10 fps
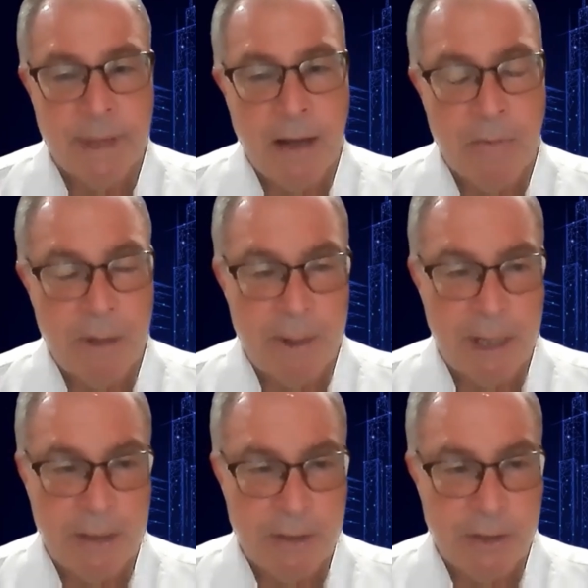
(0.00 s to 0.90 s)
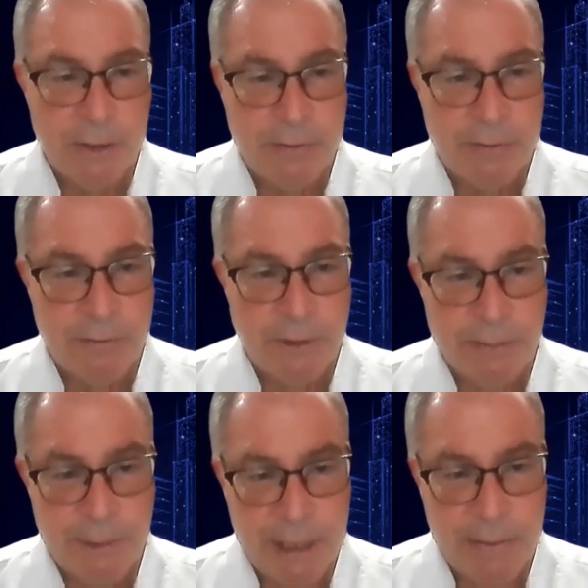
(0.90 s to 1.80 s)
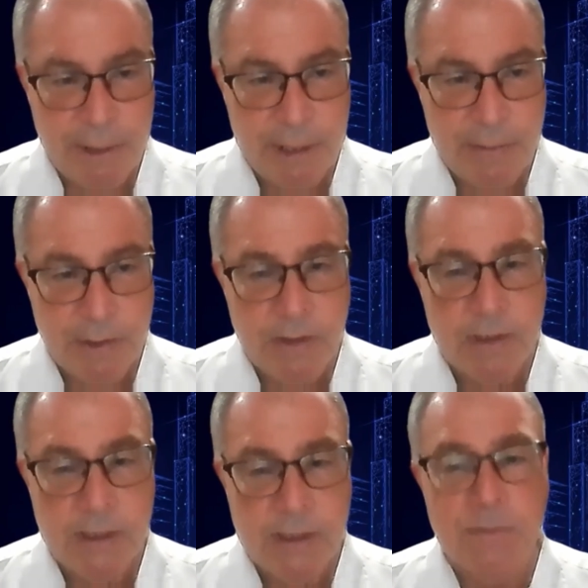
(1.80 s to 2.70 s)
about 240 million people,